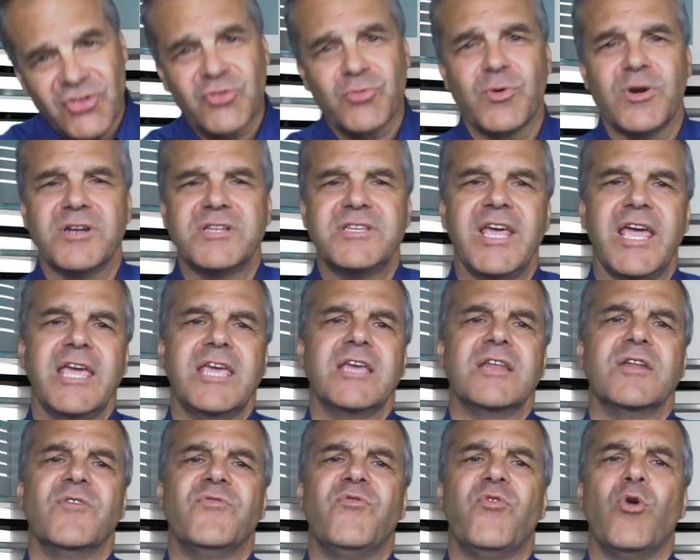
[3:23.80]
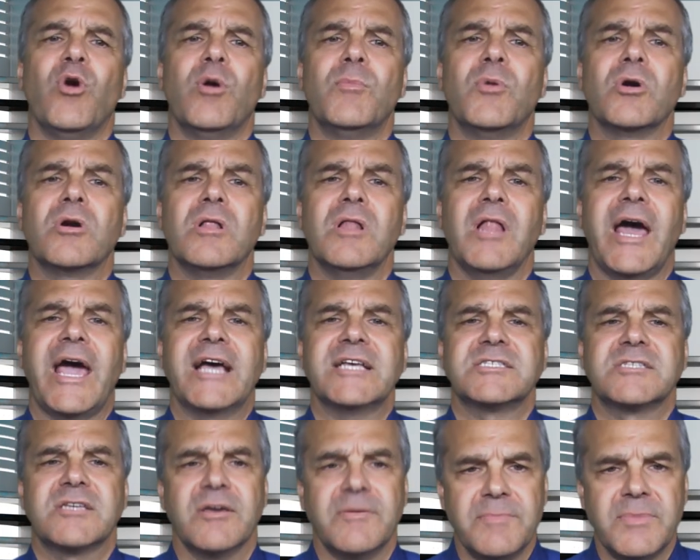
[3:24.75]
is where taking a formal
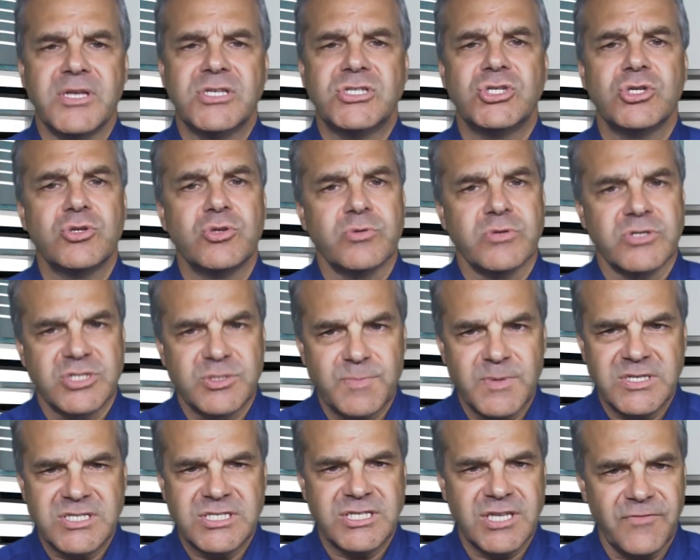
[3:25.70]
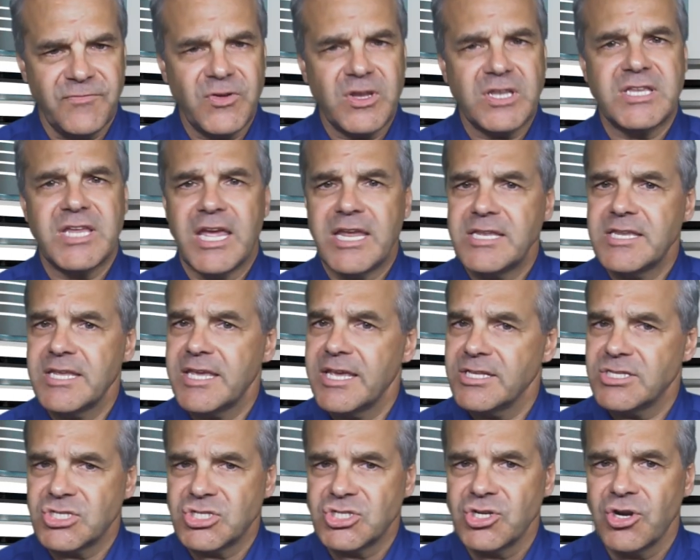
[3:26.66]
class commits you to a specific date to
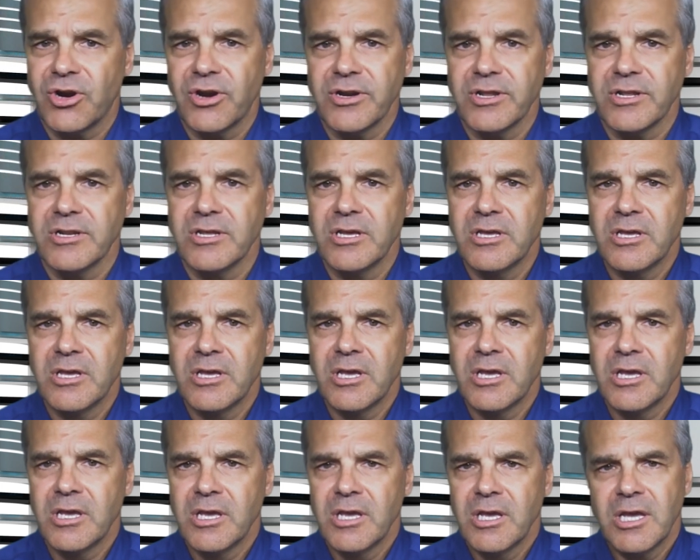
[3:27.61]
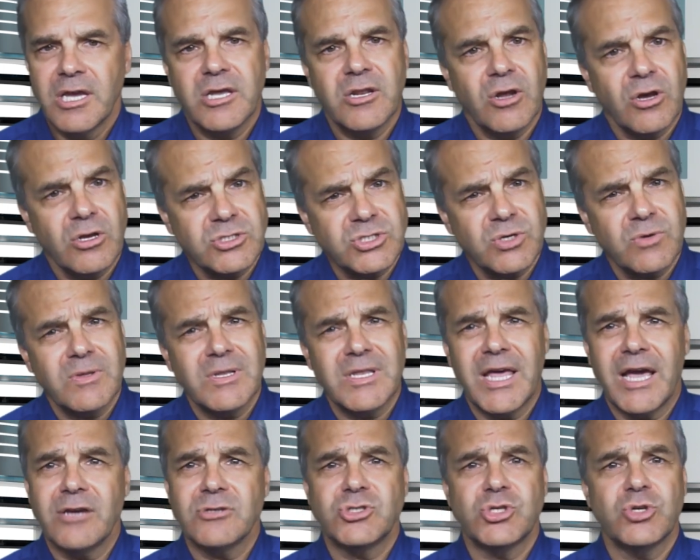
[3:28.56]
get started. It also
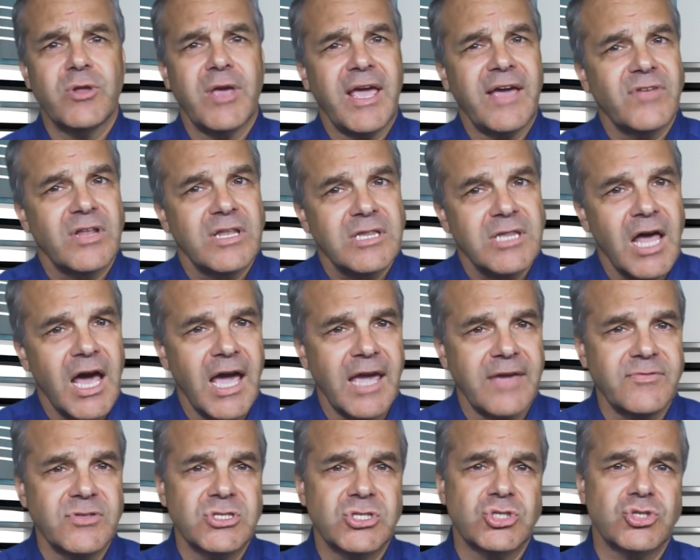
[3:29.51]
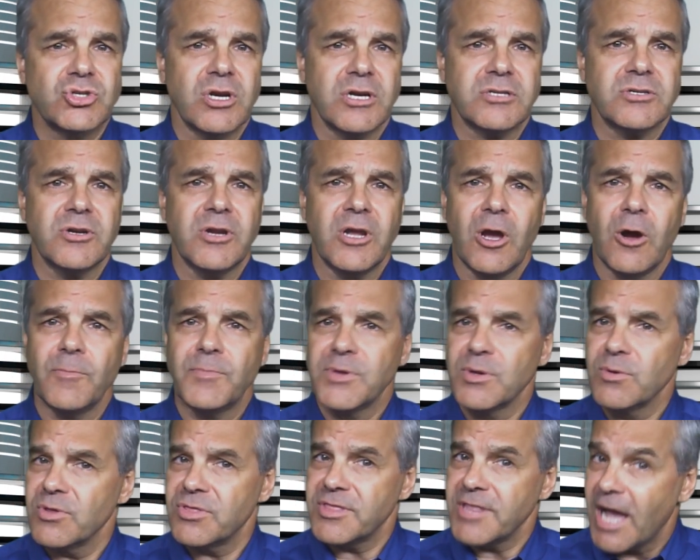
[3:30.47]
allows you to have a live instructor
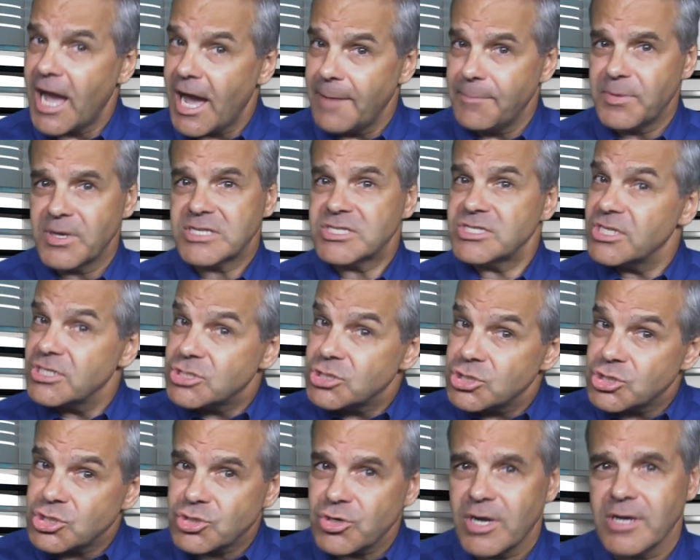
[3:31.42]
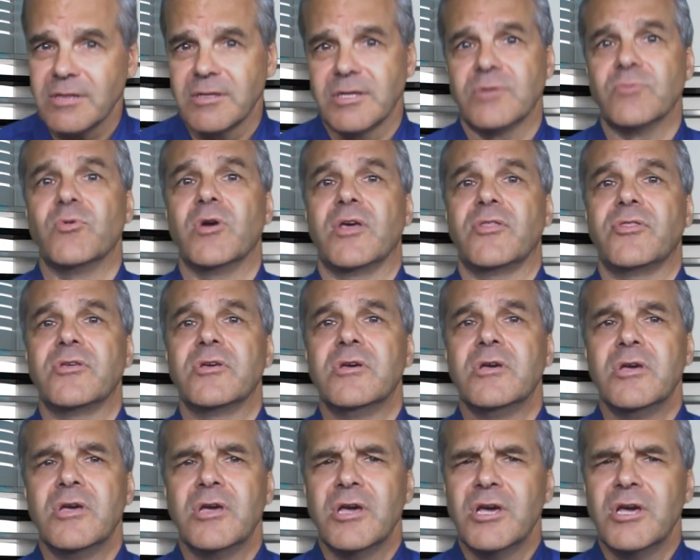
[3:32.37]
help you with topics that you're struggling with.